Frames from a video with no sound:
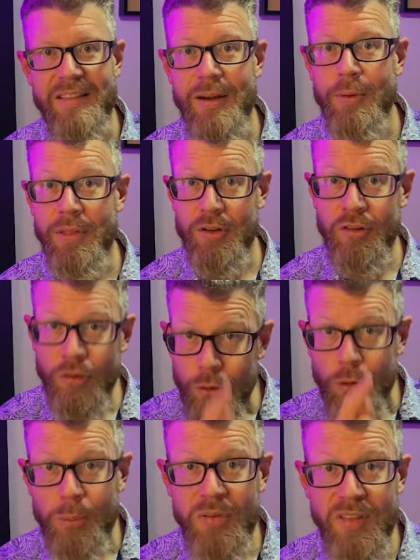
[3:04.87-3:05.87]
There are the
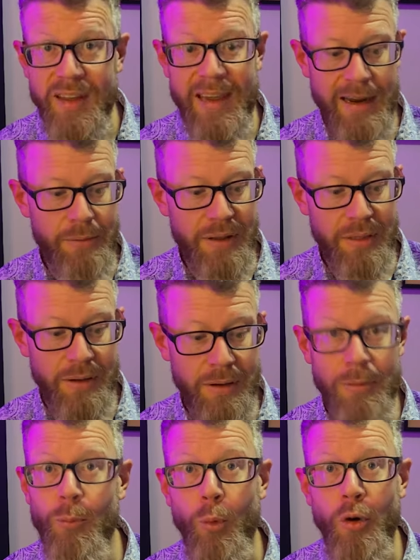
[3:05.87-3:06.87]
tubes that carry
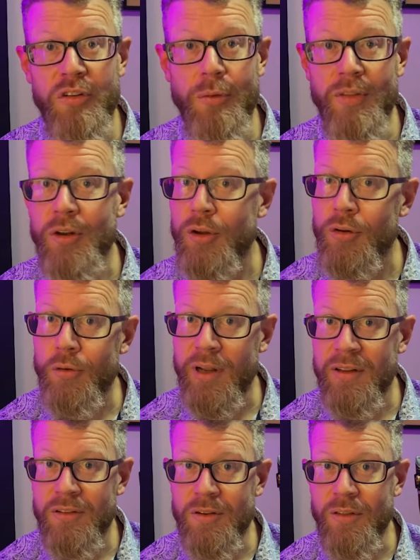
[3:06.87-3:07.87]
the water and the
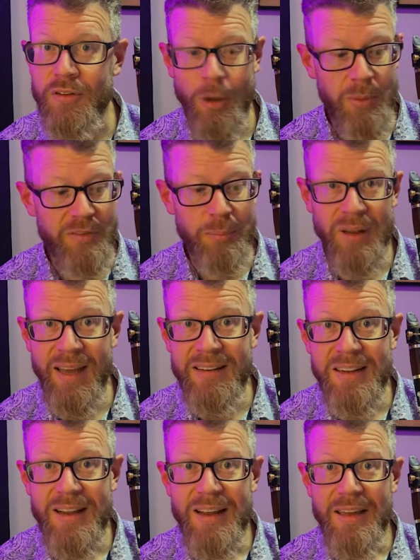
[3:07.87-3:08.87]
nutrients to the top of the plant.
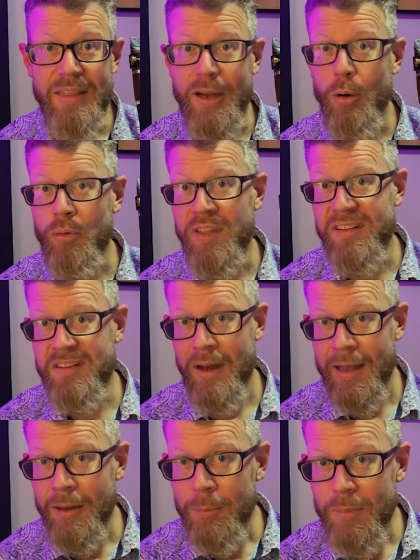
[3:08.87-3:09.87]
They're called the
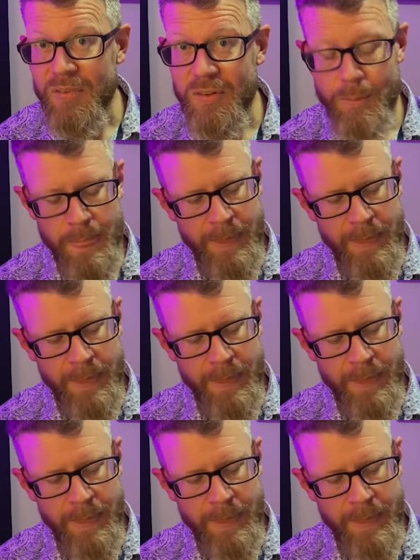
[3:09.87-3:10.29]
xylems.